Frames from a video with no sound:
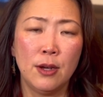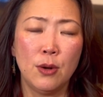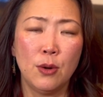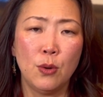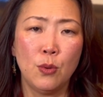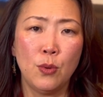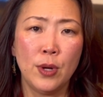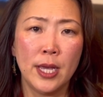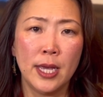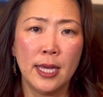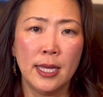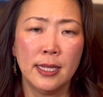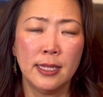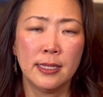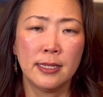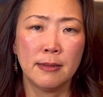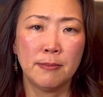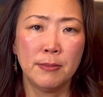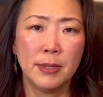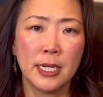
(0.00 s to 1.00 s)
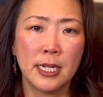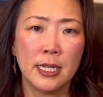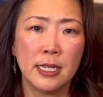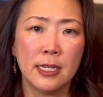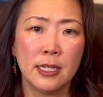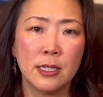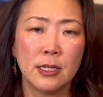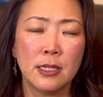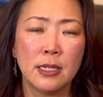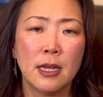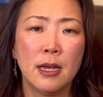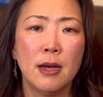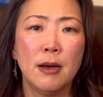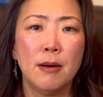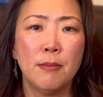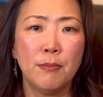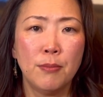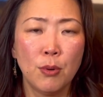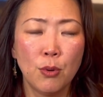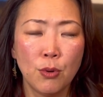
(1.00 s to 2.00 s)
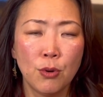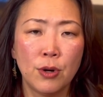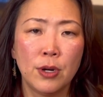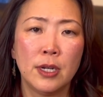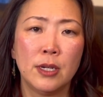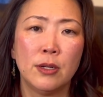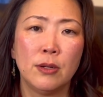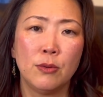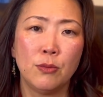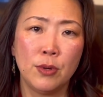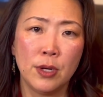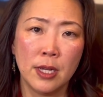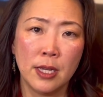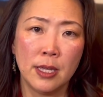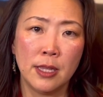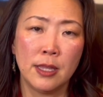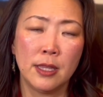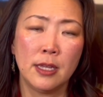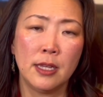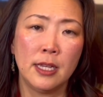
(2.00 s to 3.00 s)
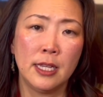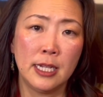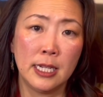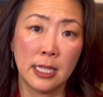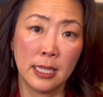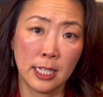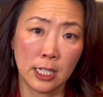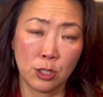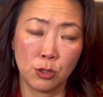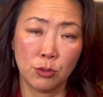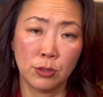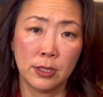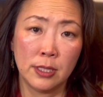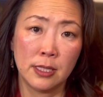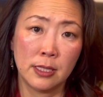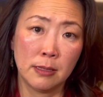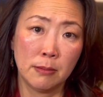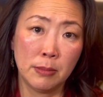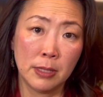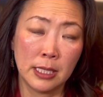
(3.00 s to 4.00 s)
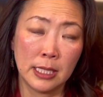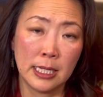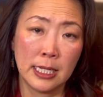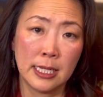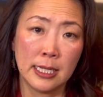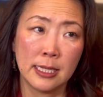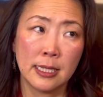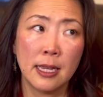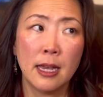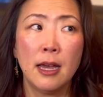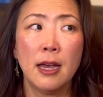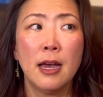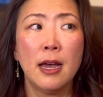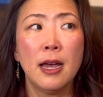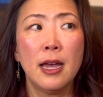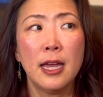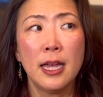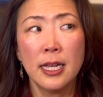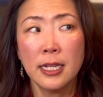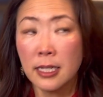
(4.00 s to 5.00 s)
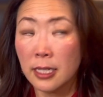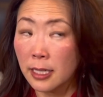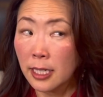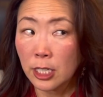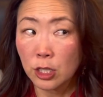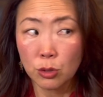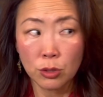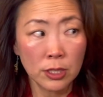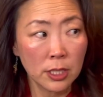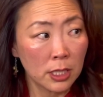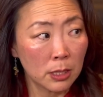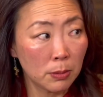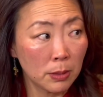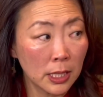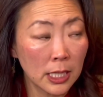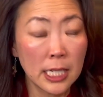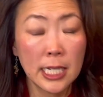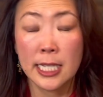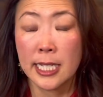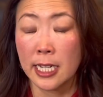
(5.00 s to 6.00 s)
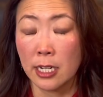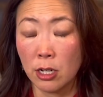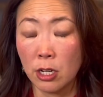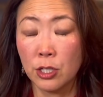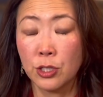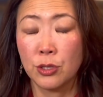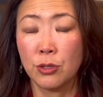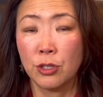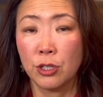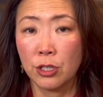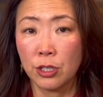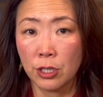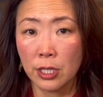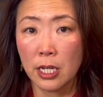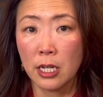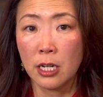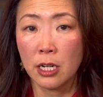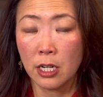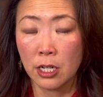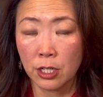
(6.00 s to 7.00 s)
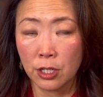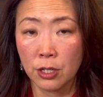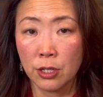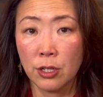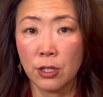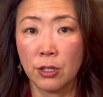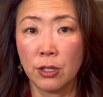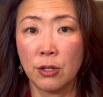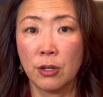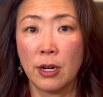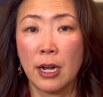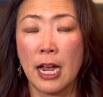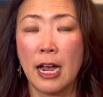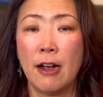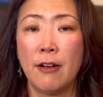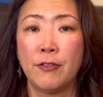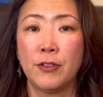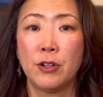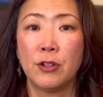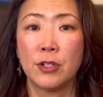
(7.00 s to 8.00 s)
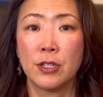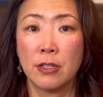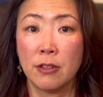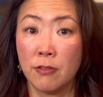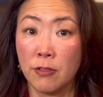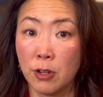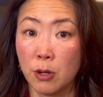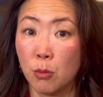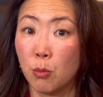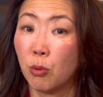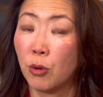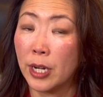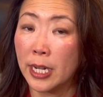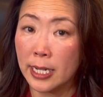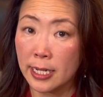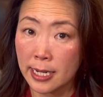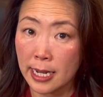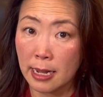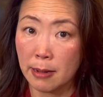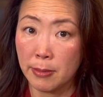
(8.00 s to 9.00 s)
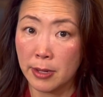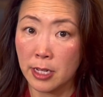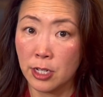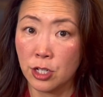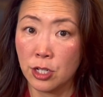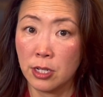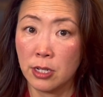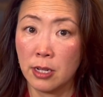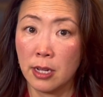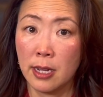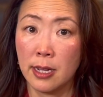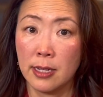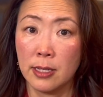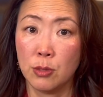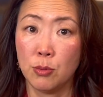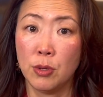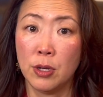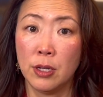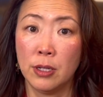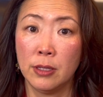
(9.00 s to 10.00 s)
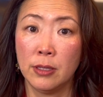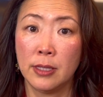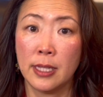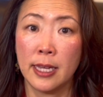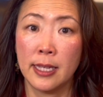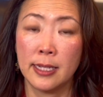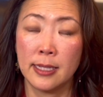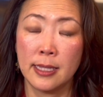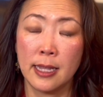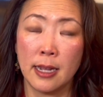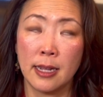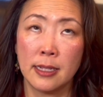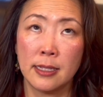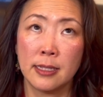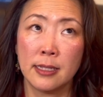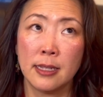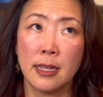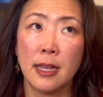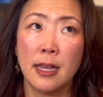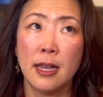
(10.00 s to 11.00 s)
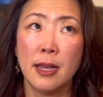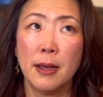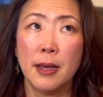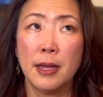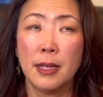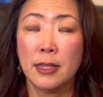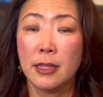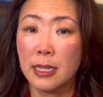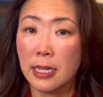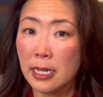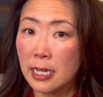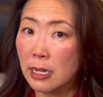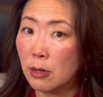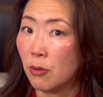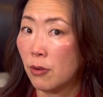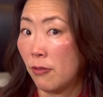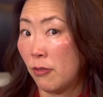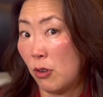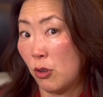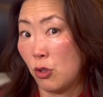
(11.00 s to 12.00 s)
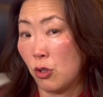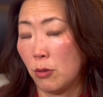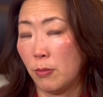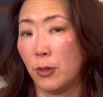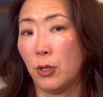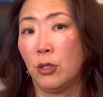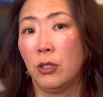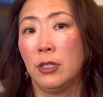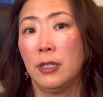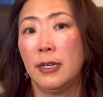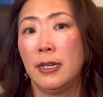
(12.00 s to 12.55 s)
when somebody is born with intellectual disabilities. Intellectual disabilities can also occur after severe brain damage as well. That's irreversible.